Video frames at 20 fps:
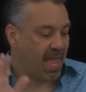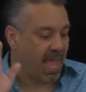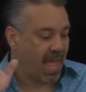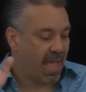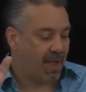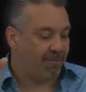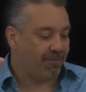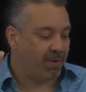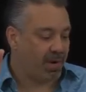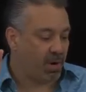
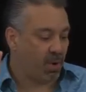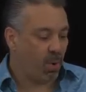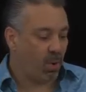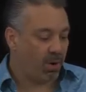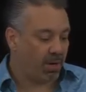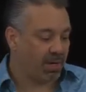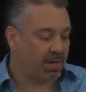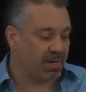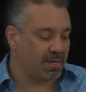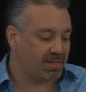Every
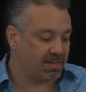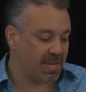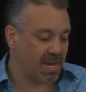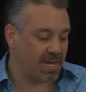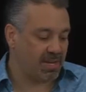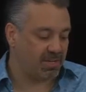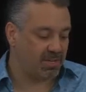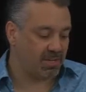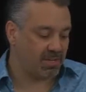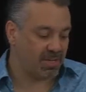
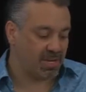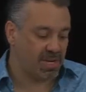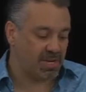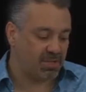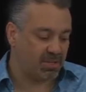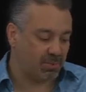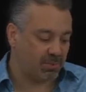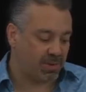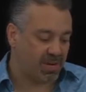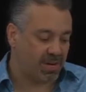organization
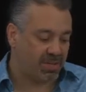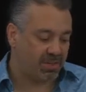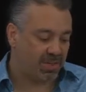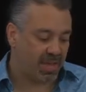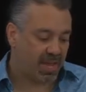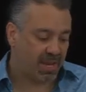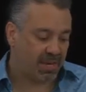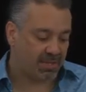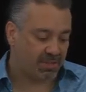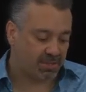needs 3
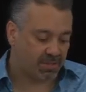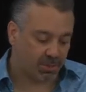things: